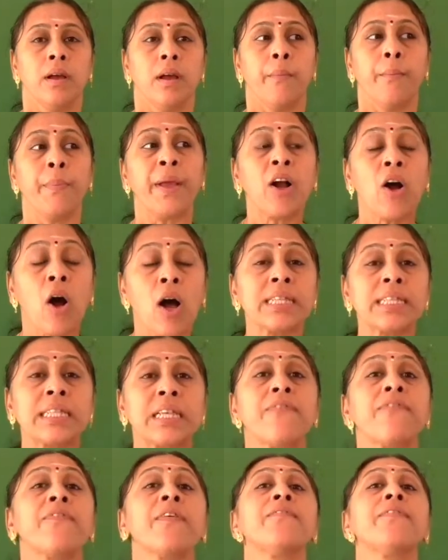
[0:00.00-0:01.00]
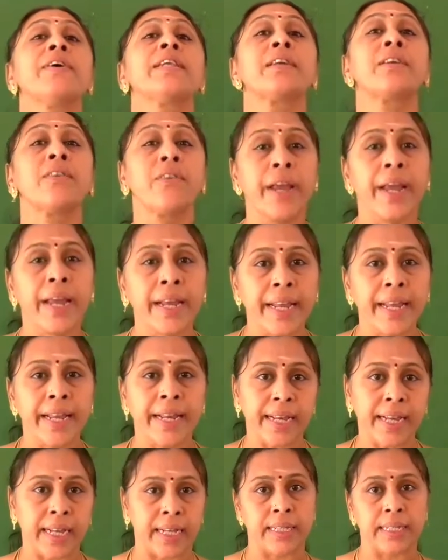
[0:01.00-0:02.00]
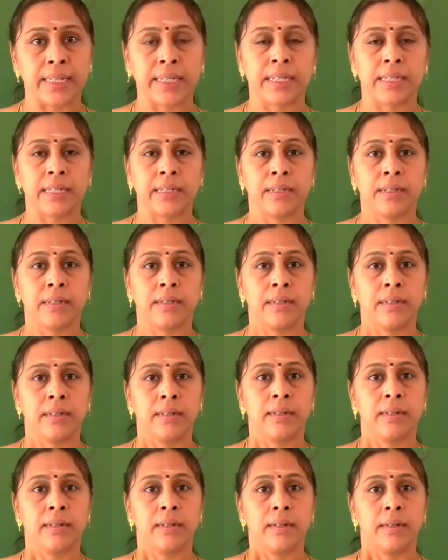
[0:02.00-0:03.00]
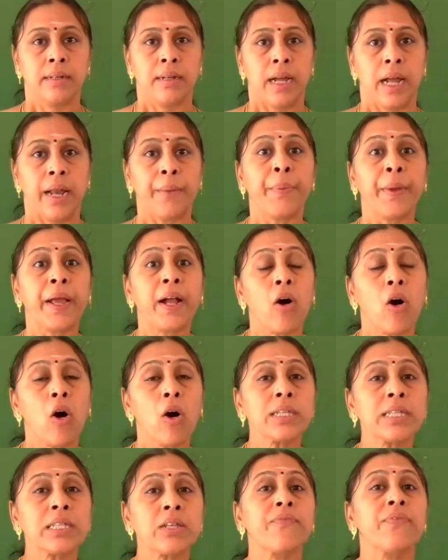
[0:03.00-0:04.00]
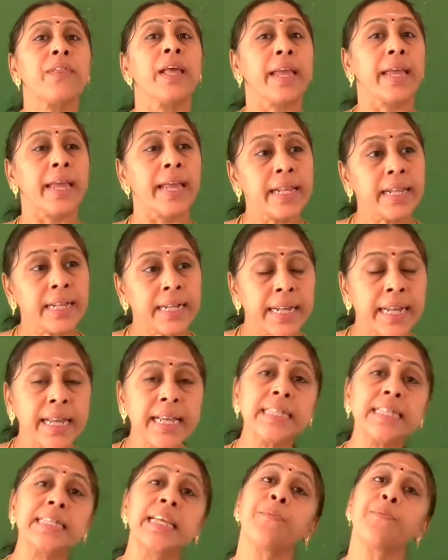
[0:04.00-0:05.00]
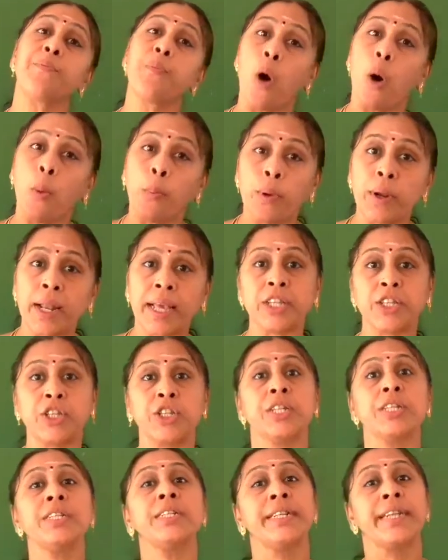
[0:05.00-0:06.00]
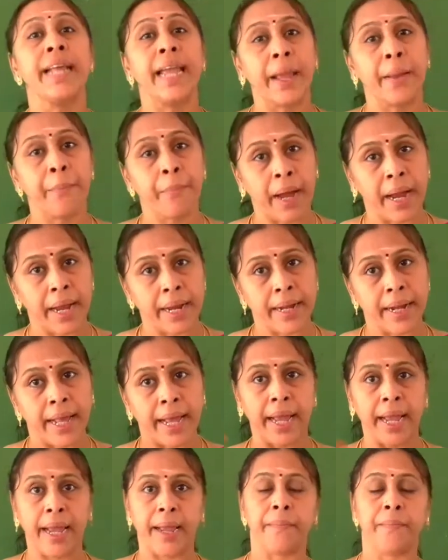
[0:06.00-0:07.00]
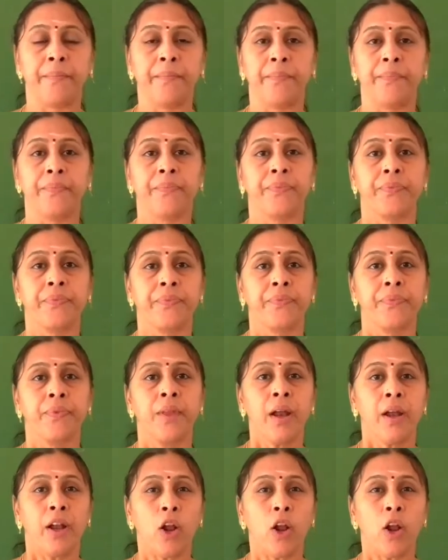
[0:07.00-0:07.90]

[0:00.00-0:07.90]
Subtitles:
Because of our greediness and because of the increasing population day by day.